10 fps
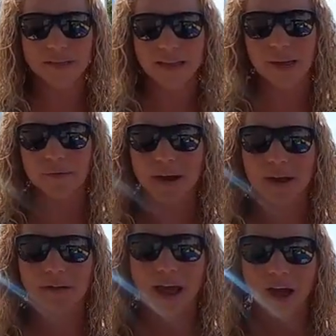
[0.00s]
in the
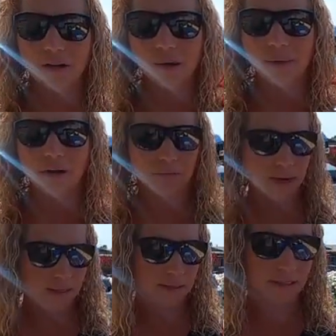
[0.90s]
campground, how come our
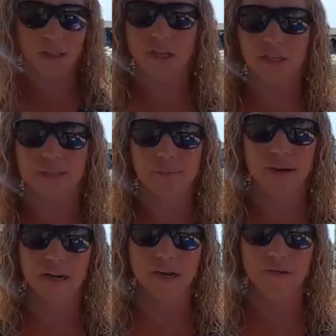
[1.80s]
rig still looks
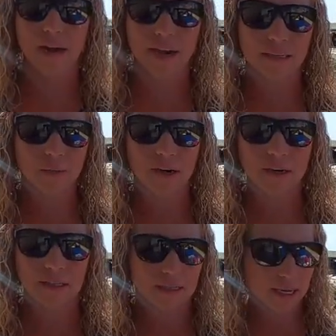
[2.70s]
brand new? And I
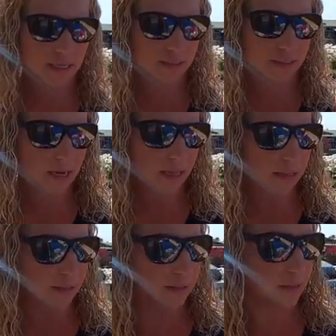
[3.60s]
swear it's this.
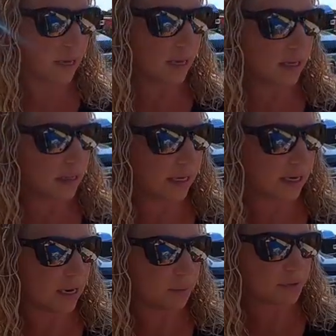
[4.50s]
This is a
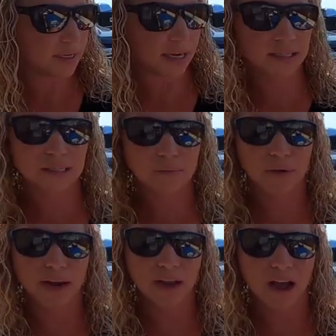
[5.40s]
clean and protect
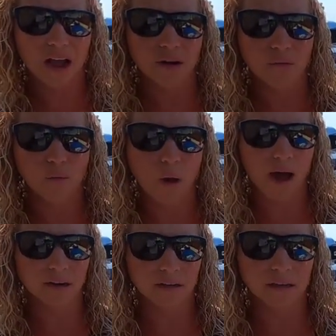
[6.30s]
spray-on
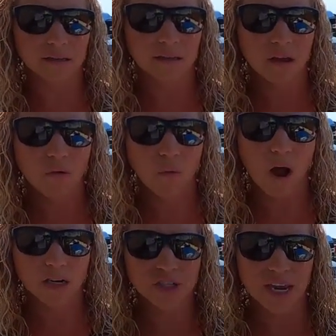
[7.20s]
waterless
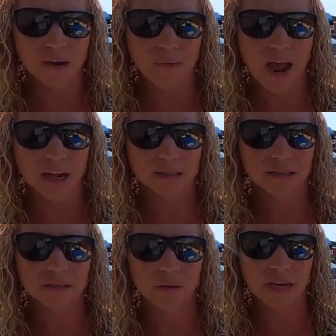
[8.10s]
wash and
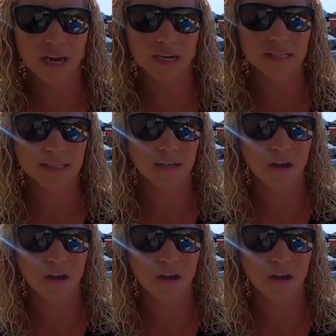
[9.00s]
wax. So it kind of does